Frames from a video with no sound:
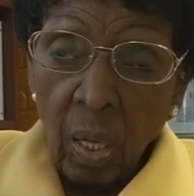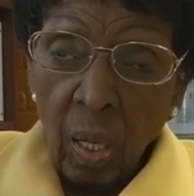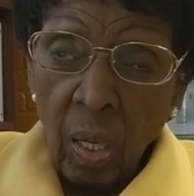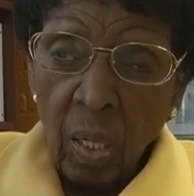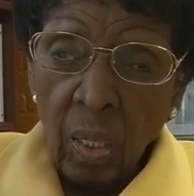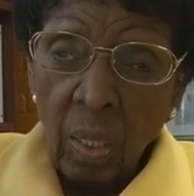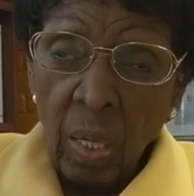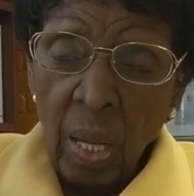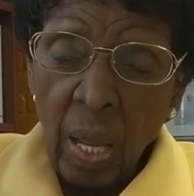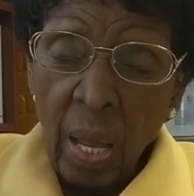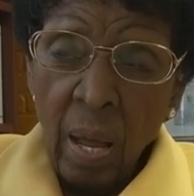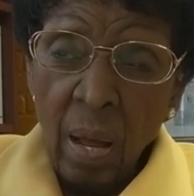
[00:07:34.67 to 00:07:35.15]

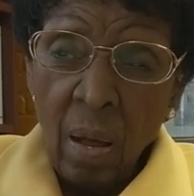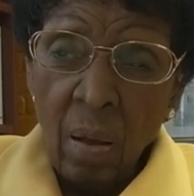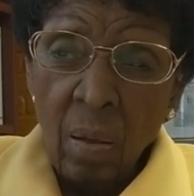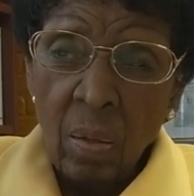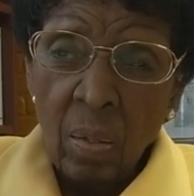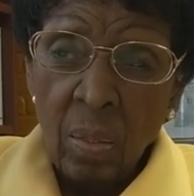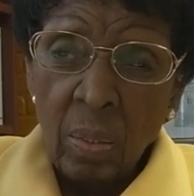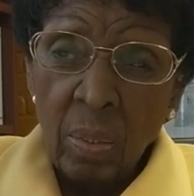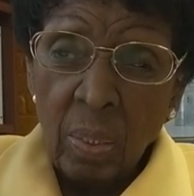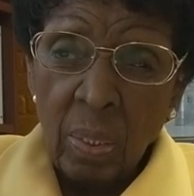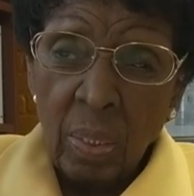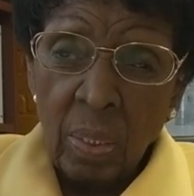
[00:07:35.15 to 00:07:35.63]

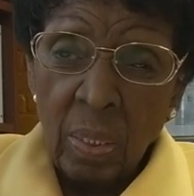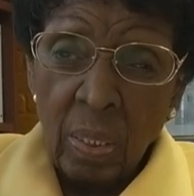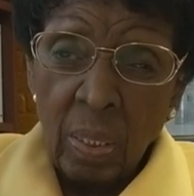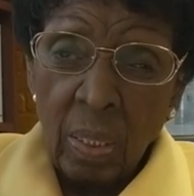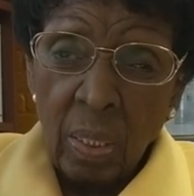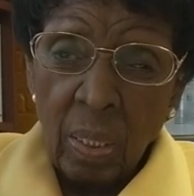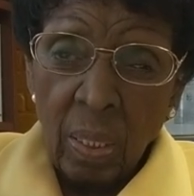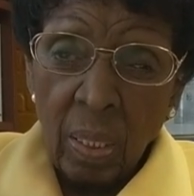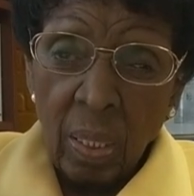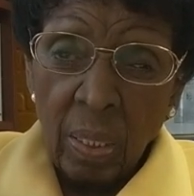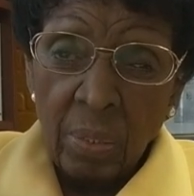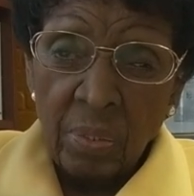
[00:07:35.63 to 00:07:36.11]
allow
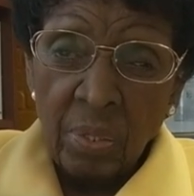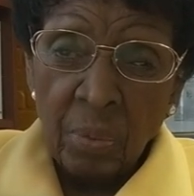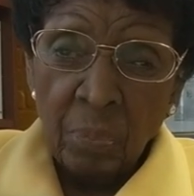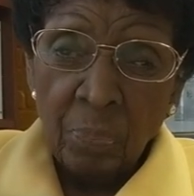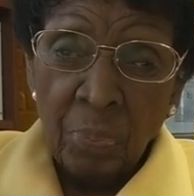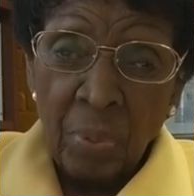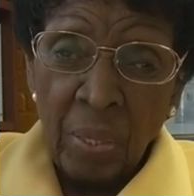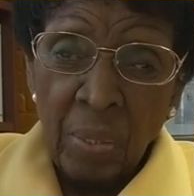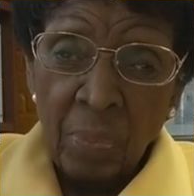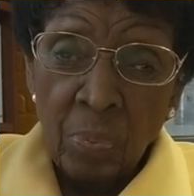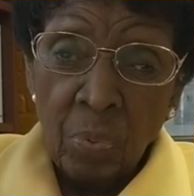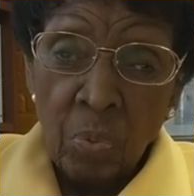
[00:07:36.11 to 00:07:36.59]
the
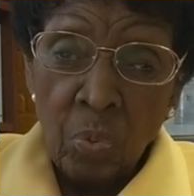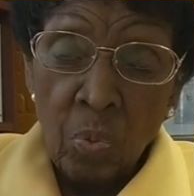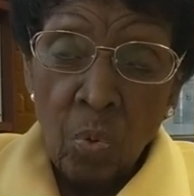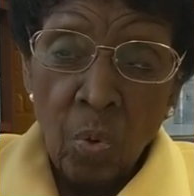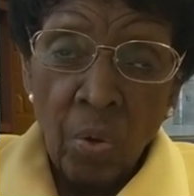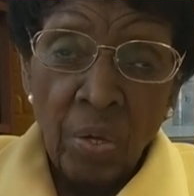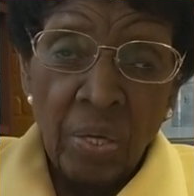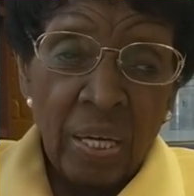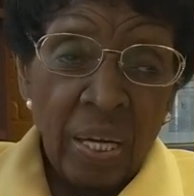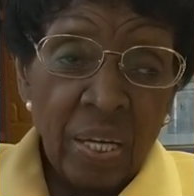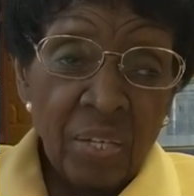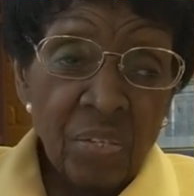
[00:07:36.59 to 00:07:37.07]
people who
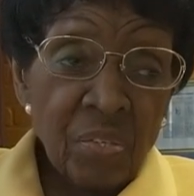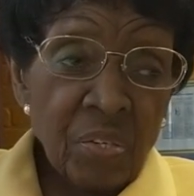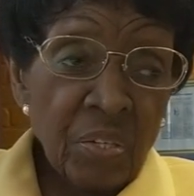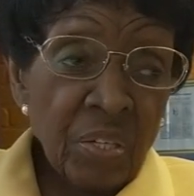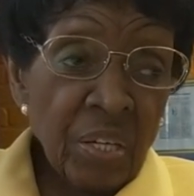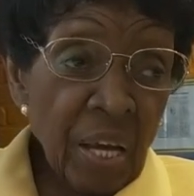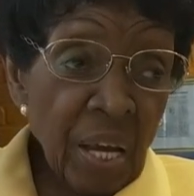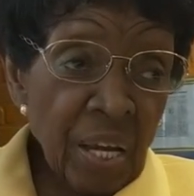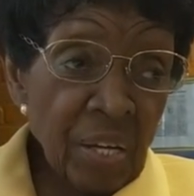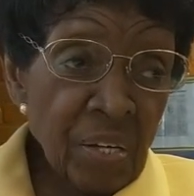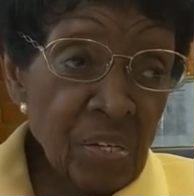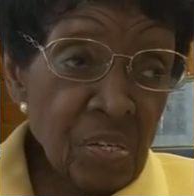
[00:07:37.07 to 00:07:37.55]
are in
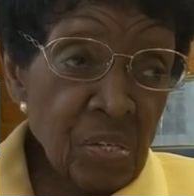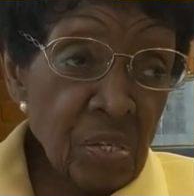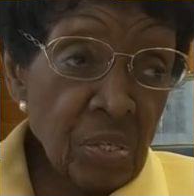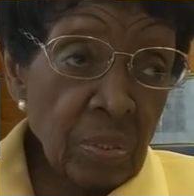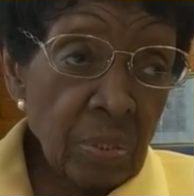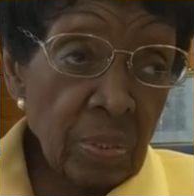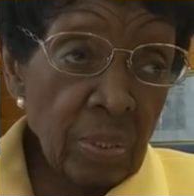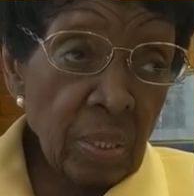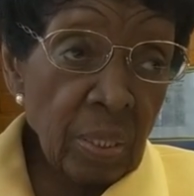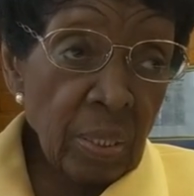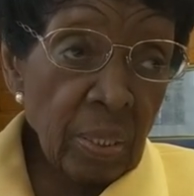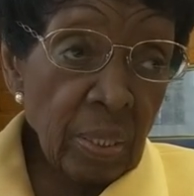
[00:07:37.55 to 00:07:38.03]

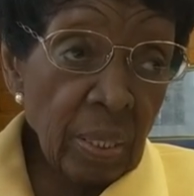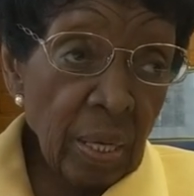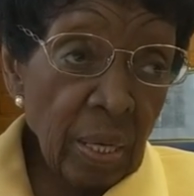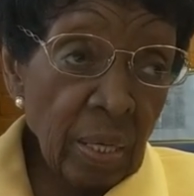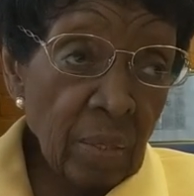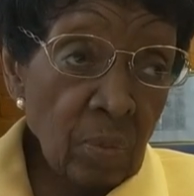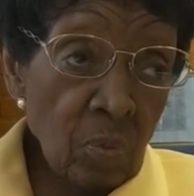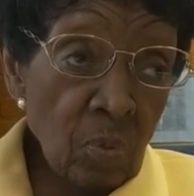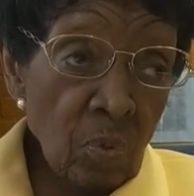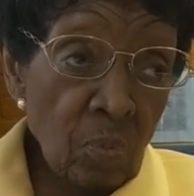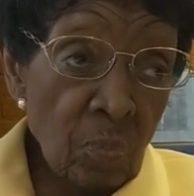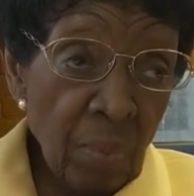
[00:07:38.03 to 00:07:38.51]
education
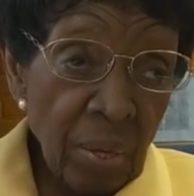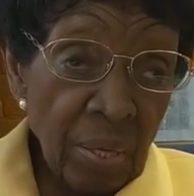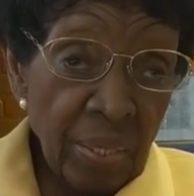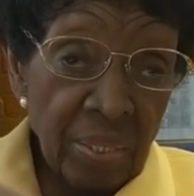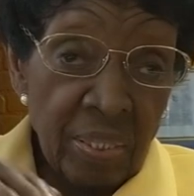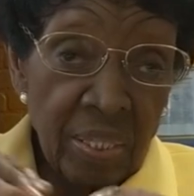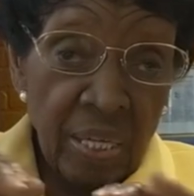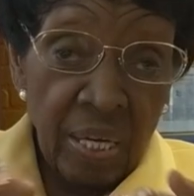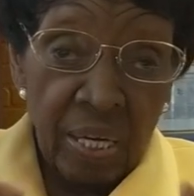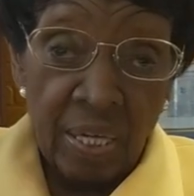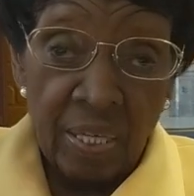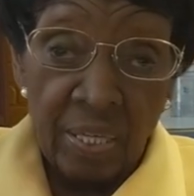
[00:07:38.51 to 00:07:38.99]
and who
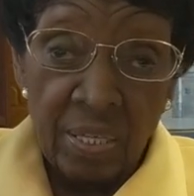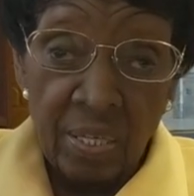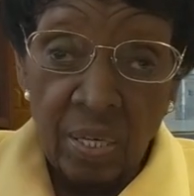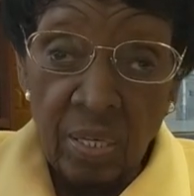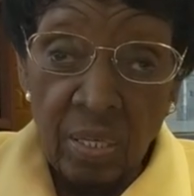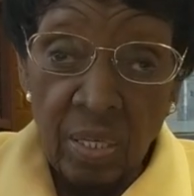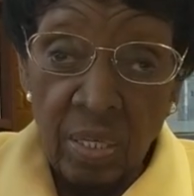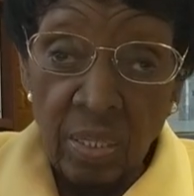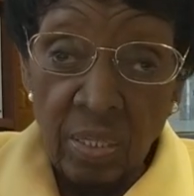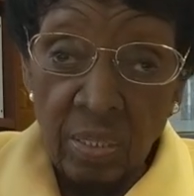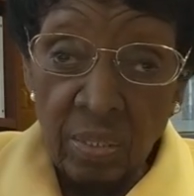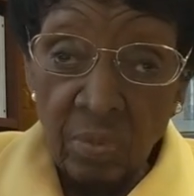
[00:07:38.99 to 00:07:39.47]
maintain
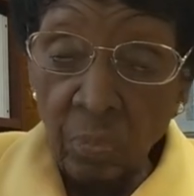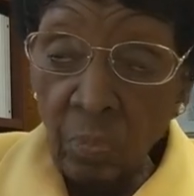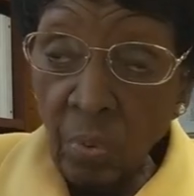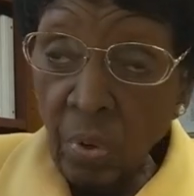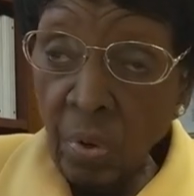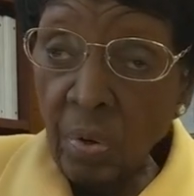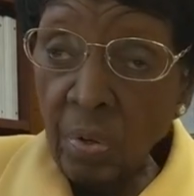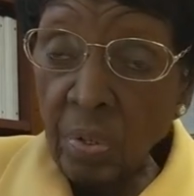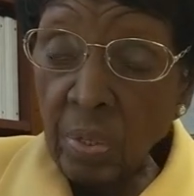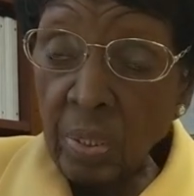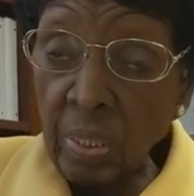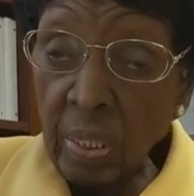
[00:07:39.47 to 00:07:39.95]
their
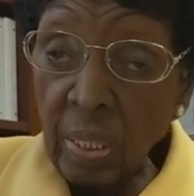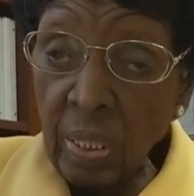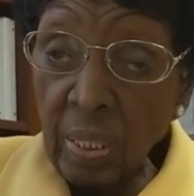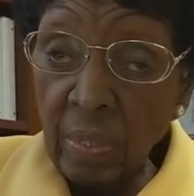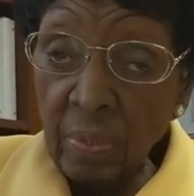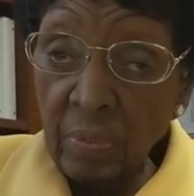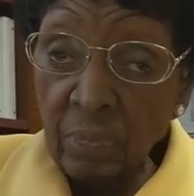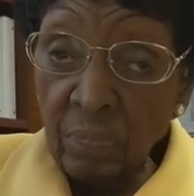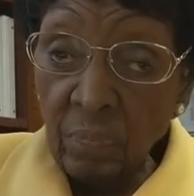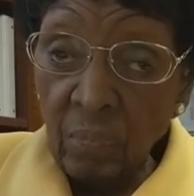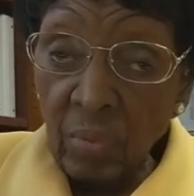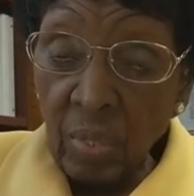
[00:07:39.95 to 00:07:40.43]
work,
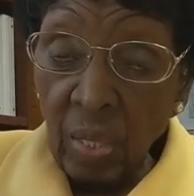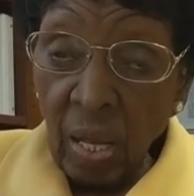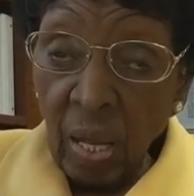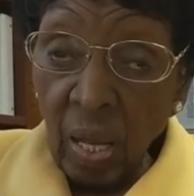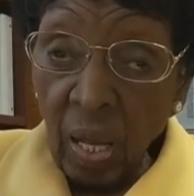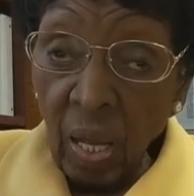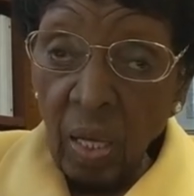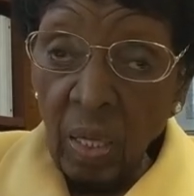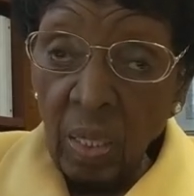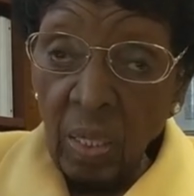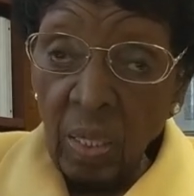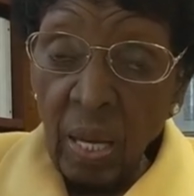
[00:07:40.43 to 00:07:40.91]

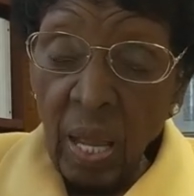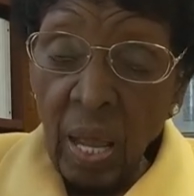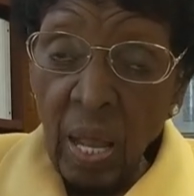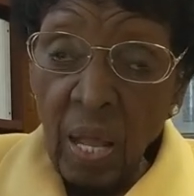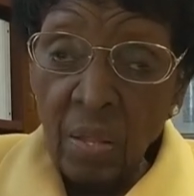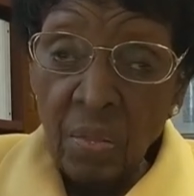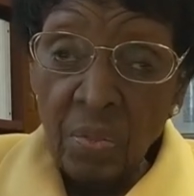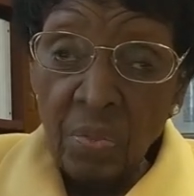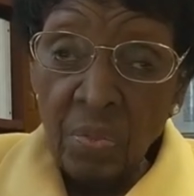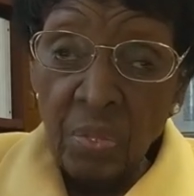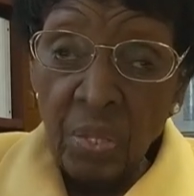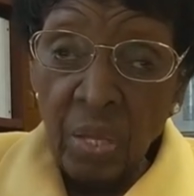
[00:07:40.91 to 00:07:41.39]

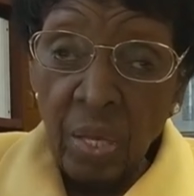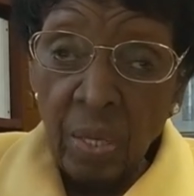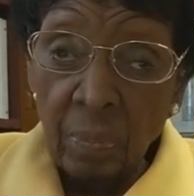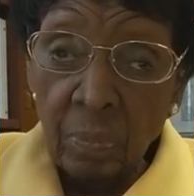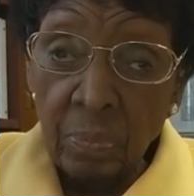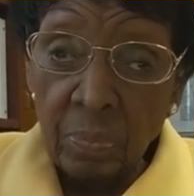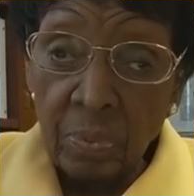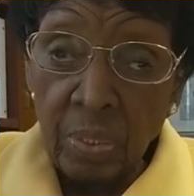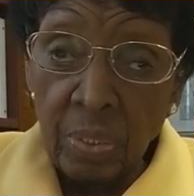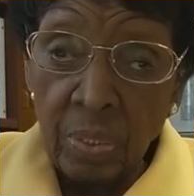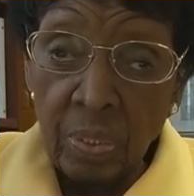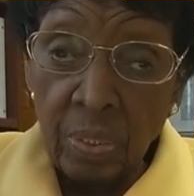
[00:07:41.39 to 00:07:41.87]
allow
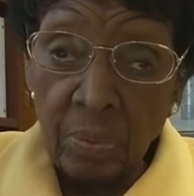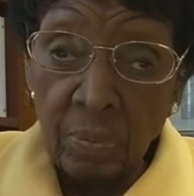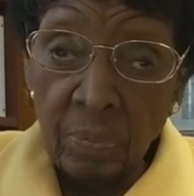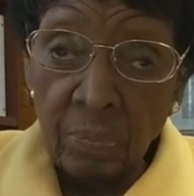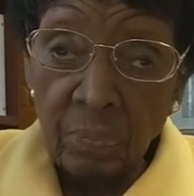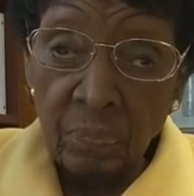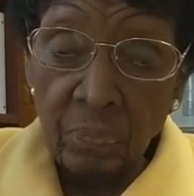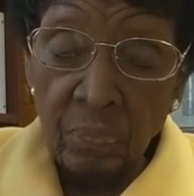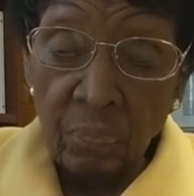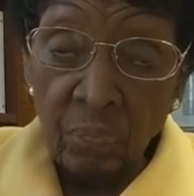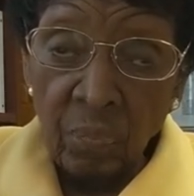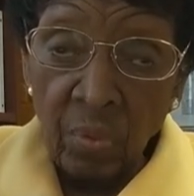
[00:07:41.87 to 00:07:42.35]
them
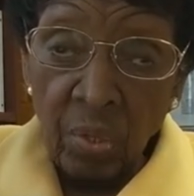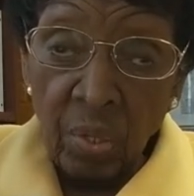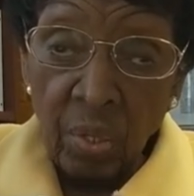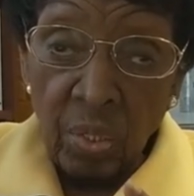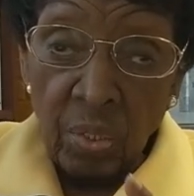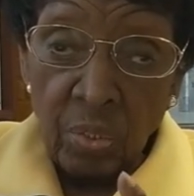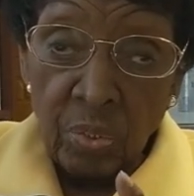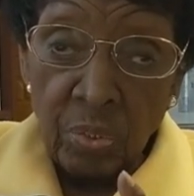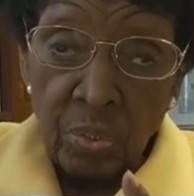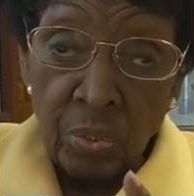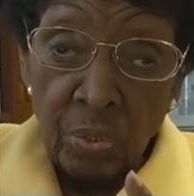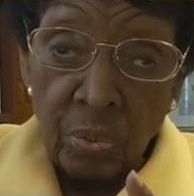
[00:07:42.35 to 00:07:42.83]

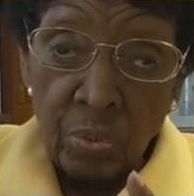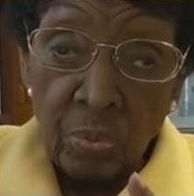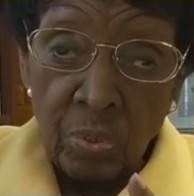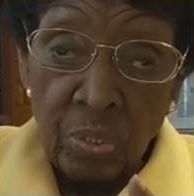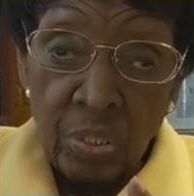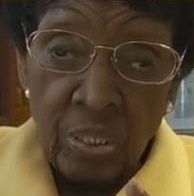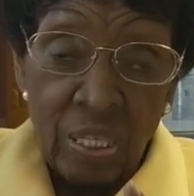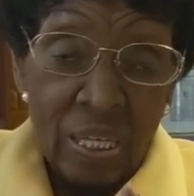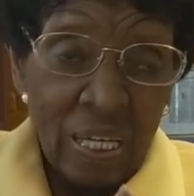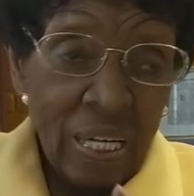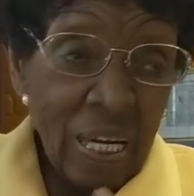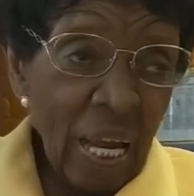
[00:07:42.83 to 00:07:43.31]
to
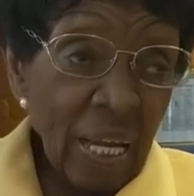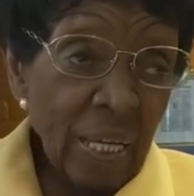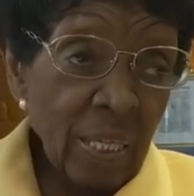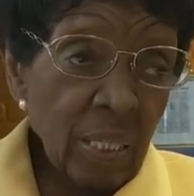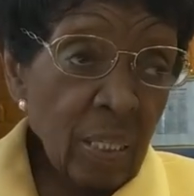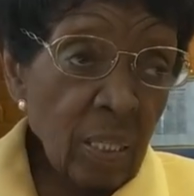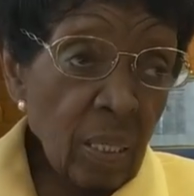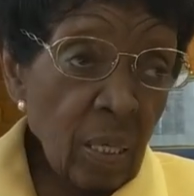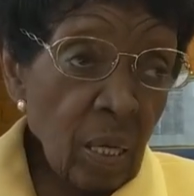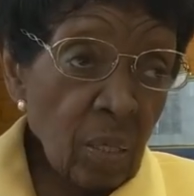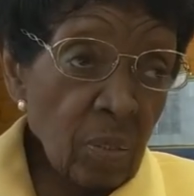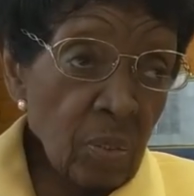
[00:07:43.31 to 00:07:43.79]

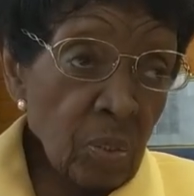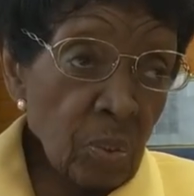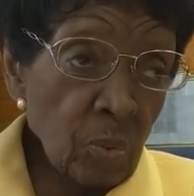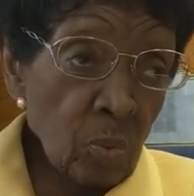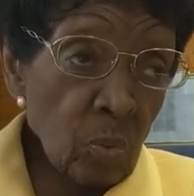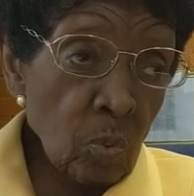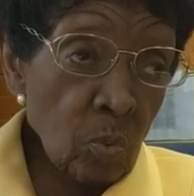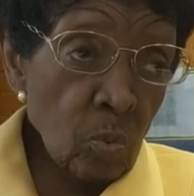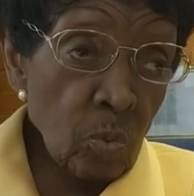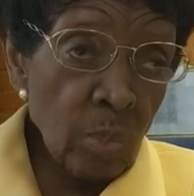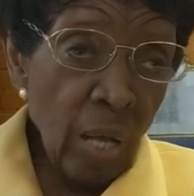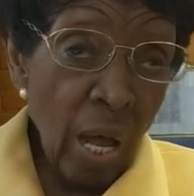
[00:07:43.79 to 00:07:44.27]
select a
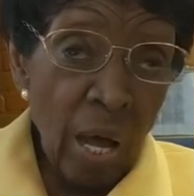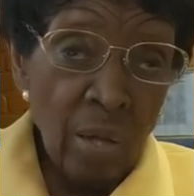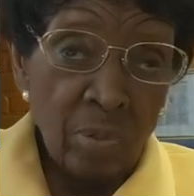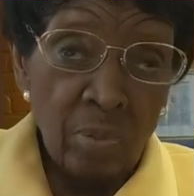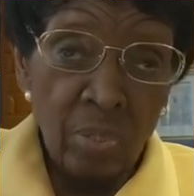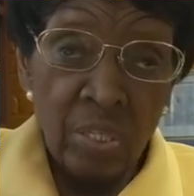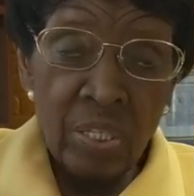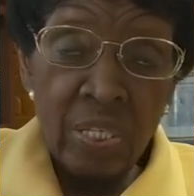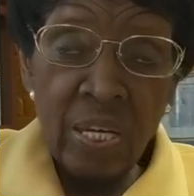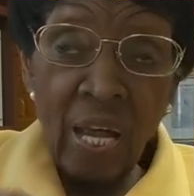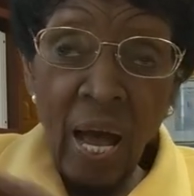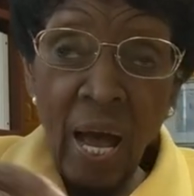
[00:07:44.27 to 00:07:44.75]
school
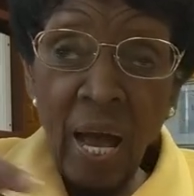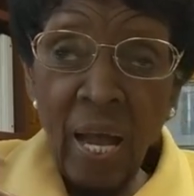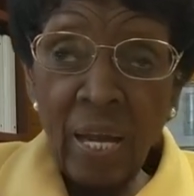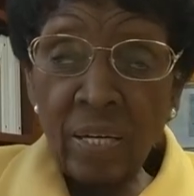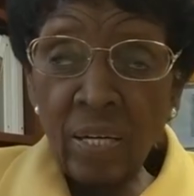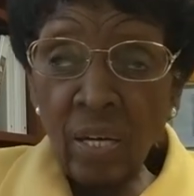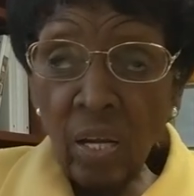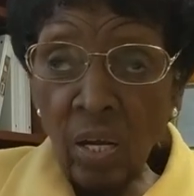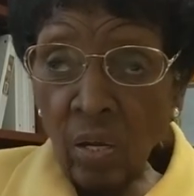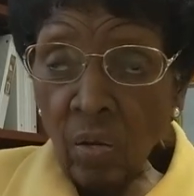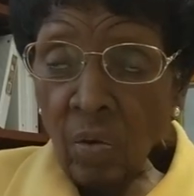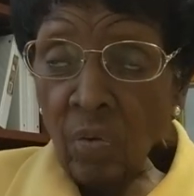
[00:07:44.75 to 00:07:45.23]

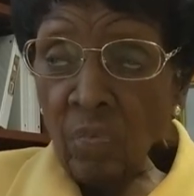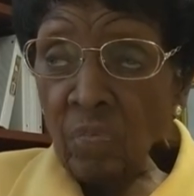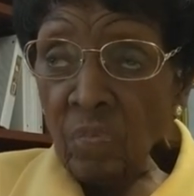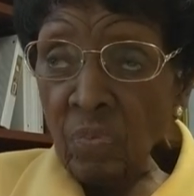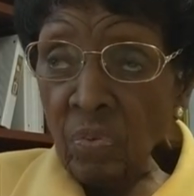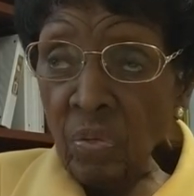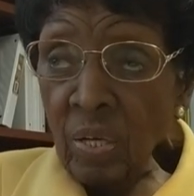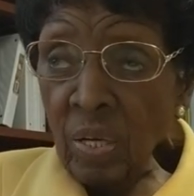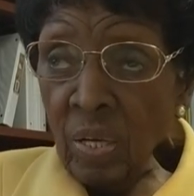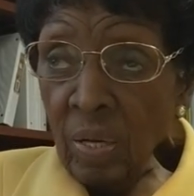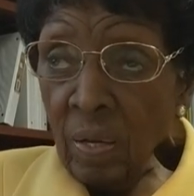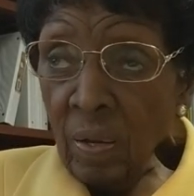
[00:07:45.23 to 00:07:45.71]
outside of